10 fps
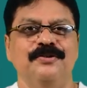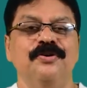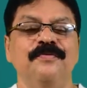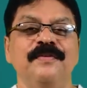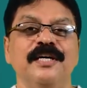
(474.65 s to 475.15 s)

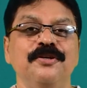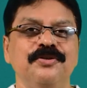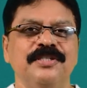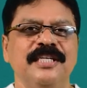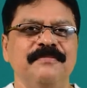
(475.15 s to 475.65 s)
So, we can
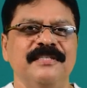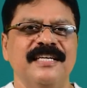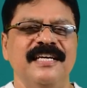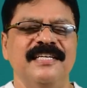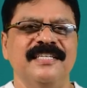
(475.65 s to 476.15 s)
use steam
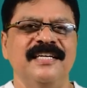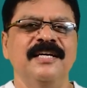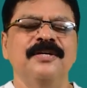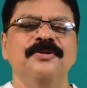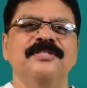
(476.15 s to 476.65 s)
distillation
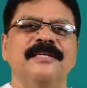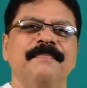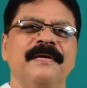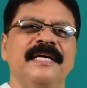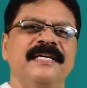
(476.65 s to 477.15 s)
to
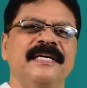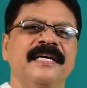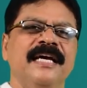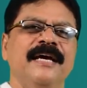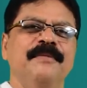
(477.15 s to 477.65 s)

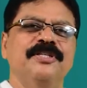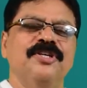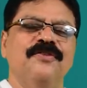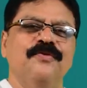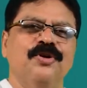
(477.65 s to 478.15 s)
separate a
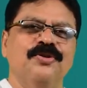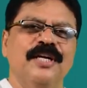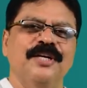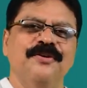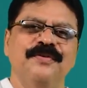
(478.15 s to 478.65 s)
mixture of
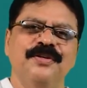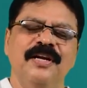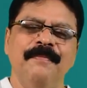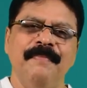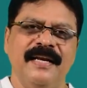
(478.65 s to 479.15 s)

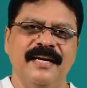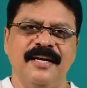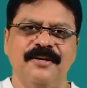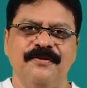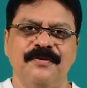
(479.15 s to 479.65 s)
orthonitrophenol and
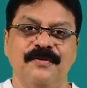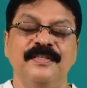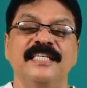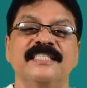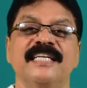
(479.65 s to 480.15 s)
paranitrophenol.
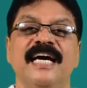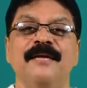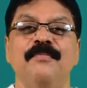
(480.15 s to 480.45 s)
Which has a higher